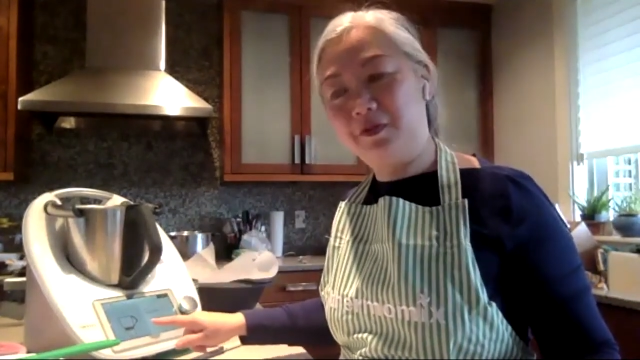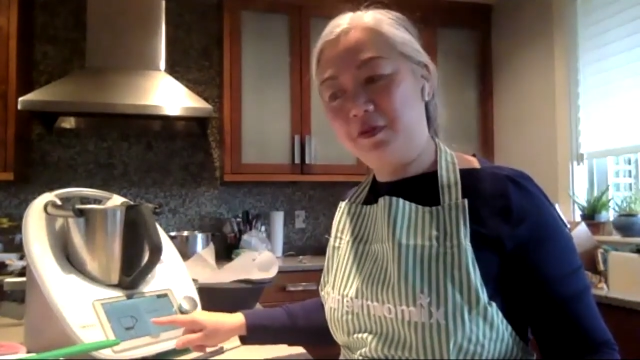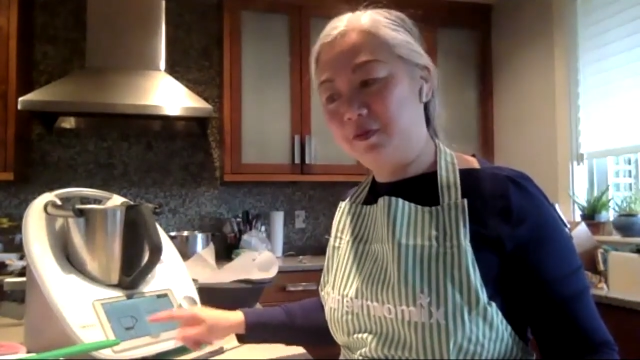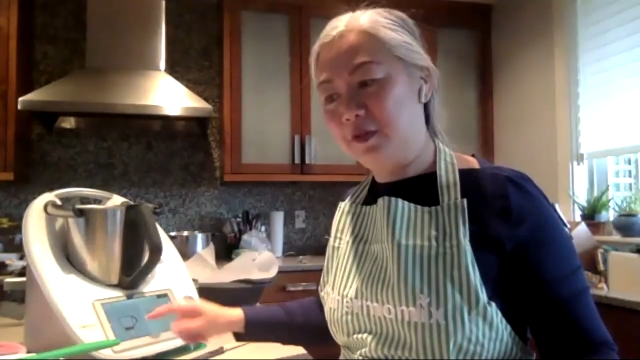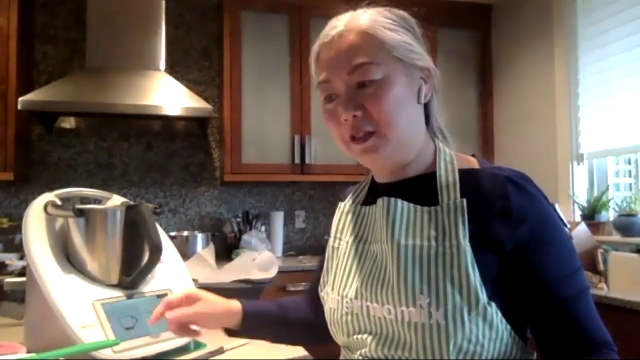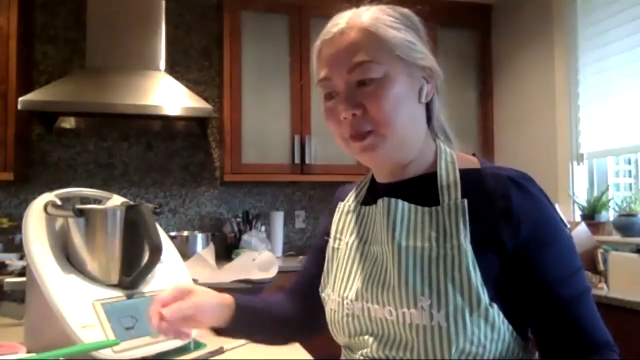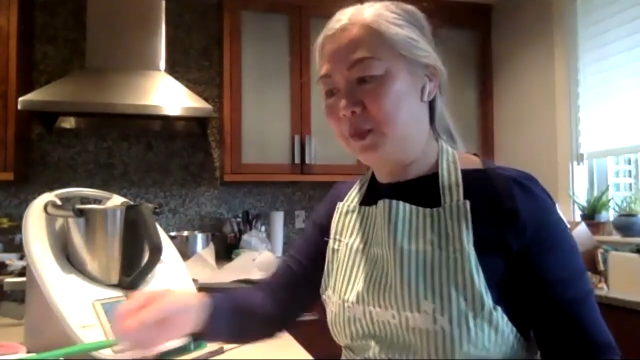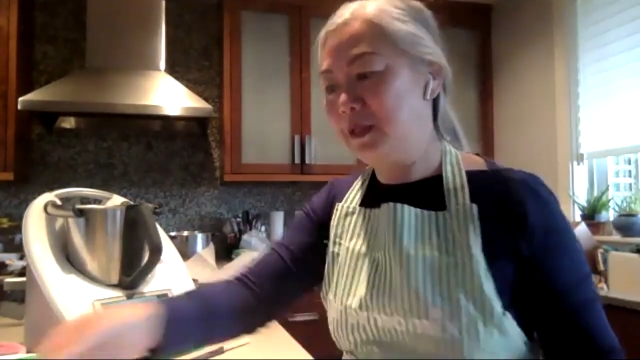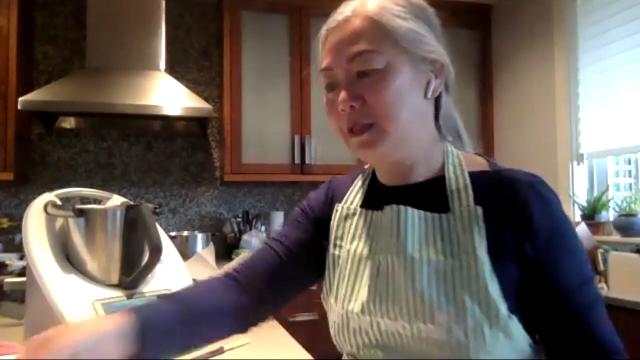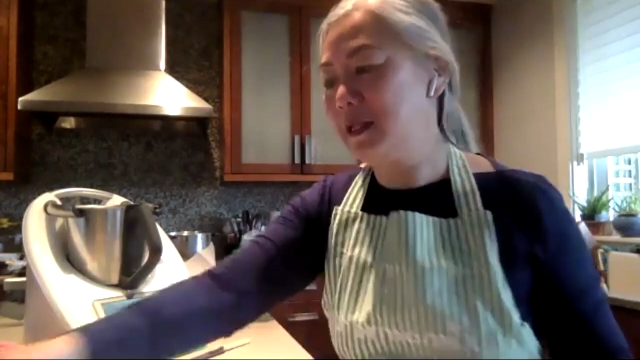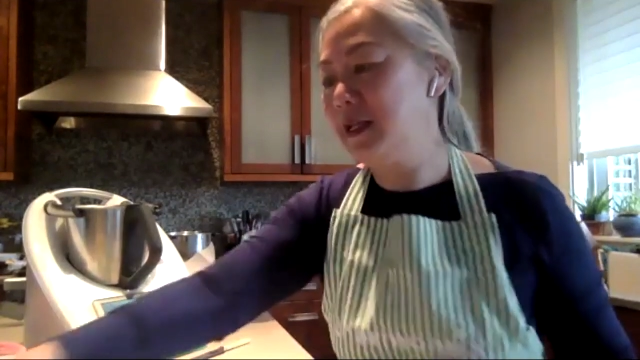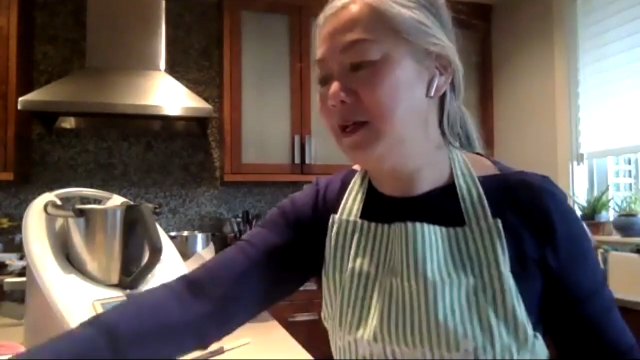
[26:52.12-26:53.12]
different
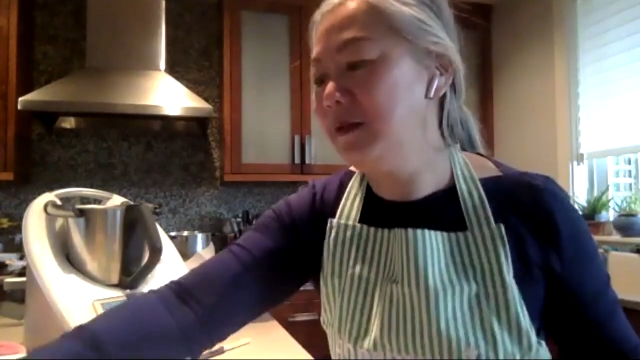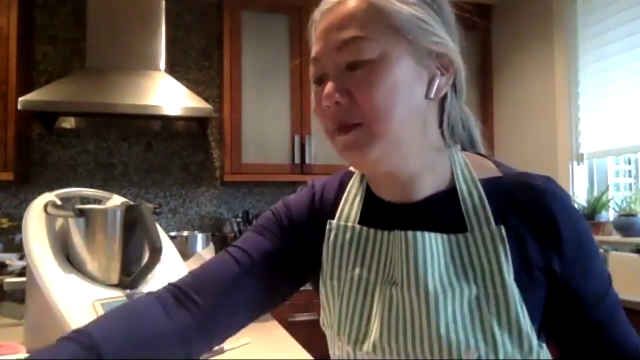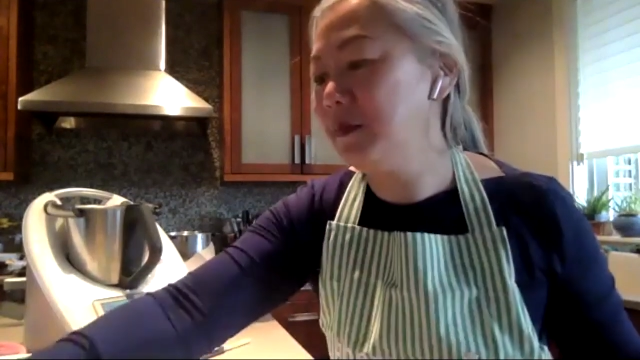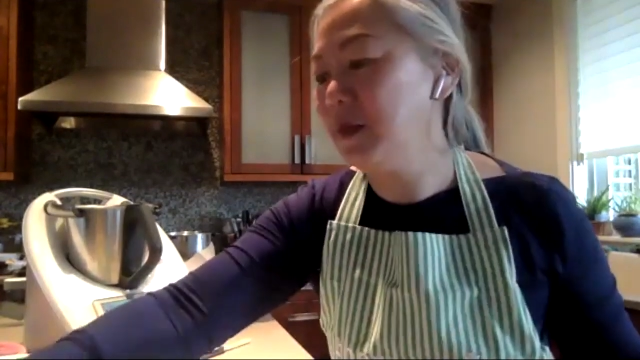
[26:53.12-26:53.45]
recipes here.